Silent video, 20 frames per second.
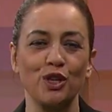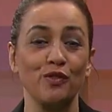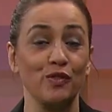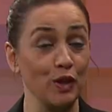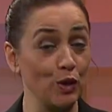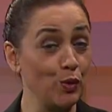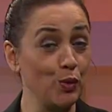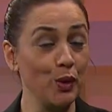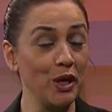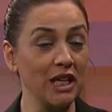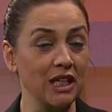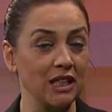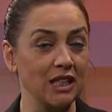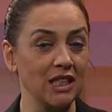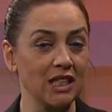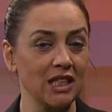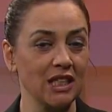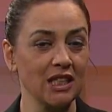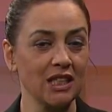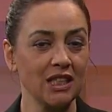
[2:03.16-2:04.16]
of the
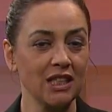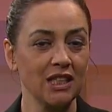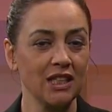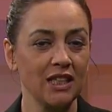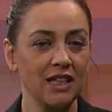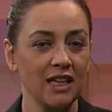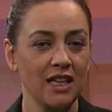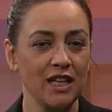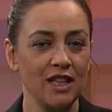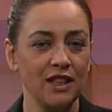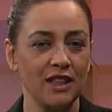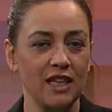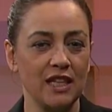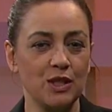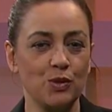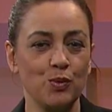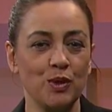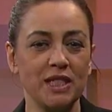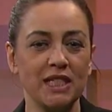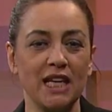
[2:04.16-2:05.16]
quilt. This
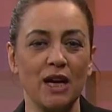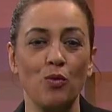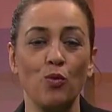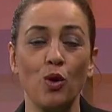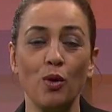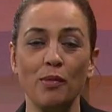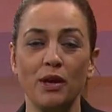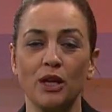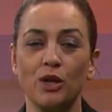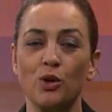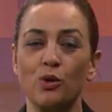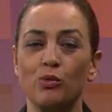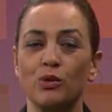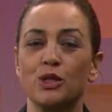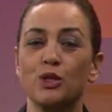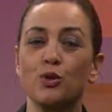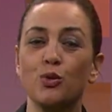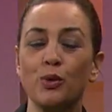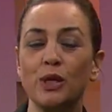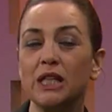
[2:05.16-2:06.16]
was a woman who
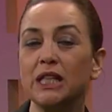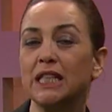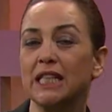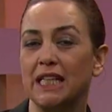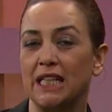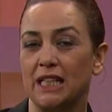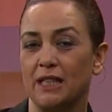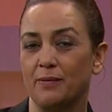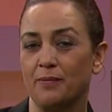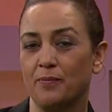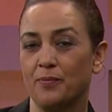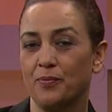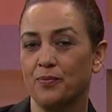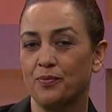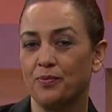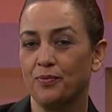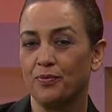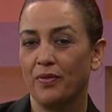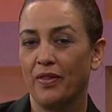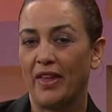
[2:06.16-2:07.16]
was quilting,
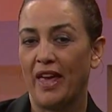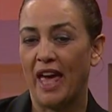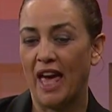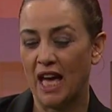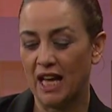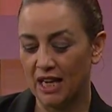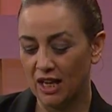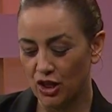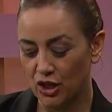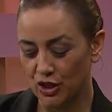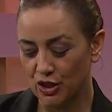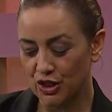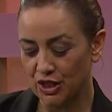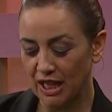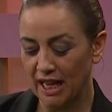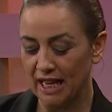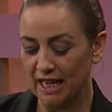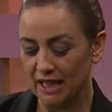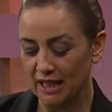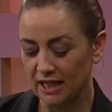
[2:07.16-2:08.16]
and her
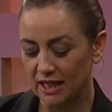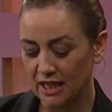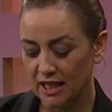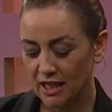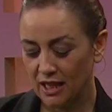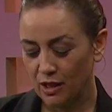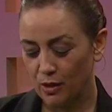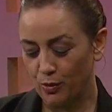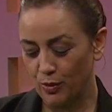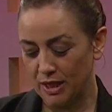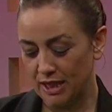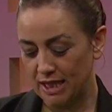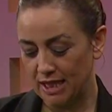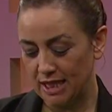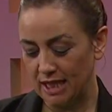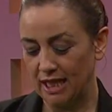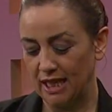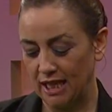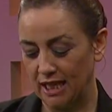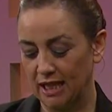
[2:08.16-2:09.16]
son was
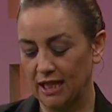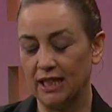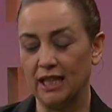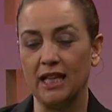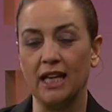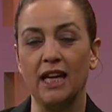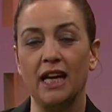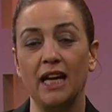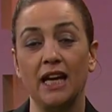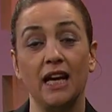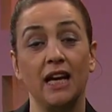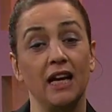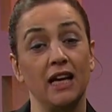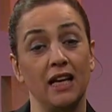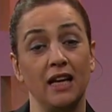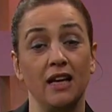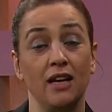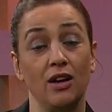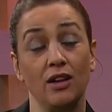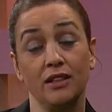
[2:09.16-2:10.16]
sitting
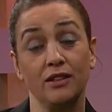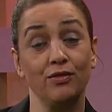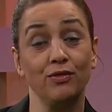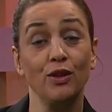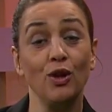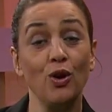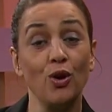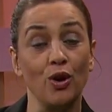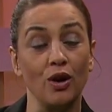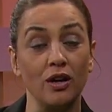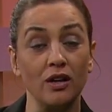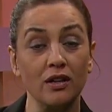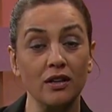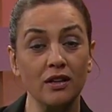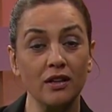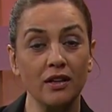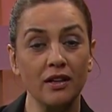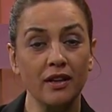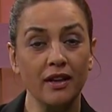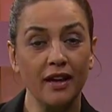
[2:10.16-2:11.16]
on the floor.
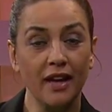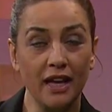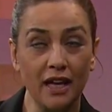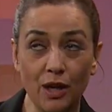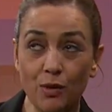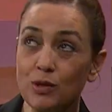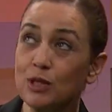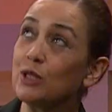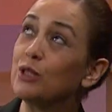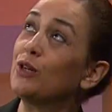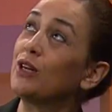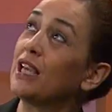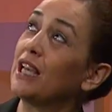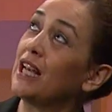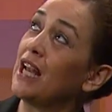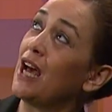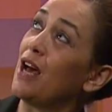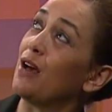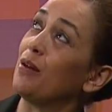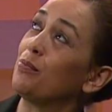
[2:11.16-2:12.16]
And he was looking
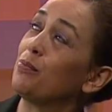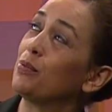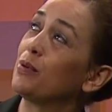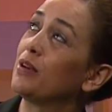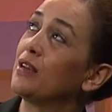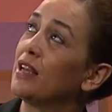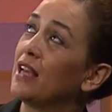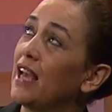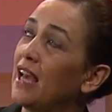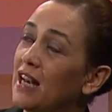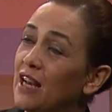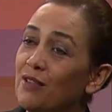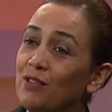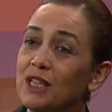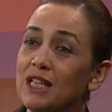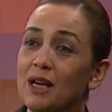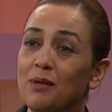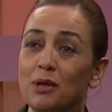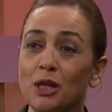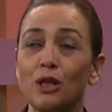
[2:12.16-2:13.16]
up, and every
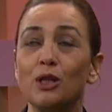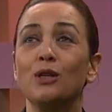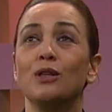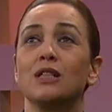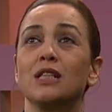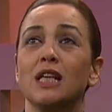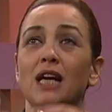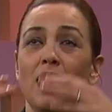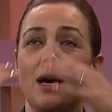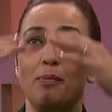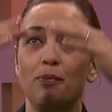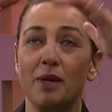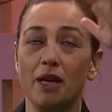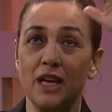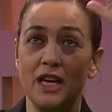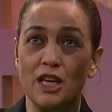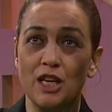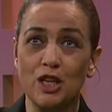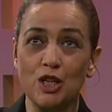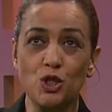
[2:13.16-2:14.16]
time he looked up,
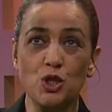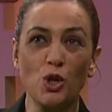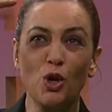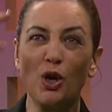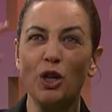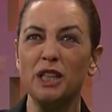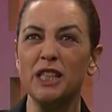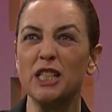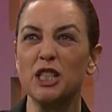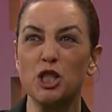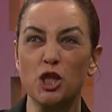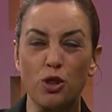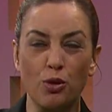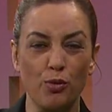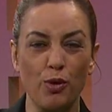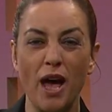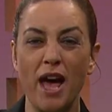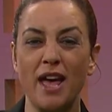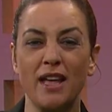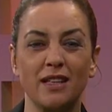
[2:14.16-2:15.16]
he saw these
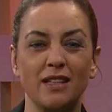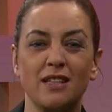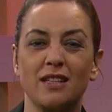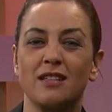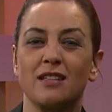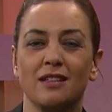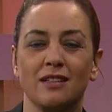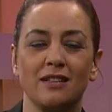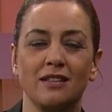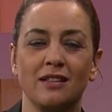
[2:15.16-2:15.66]
threads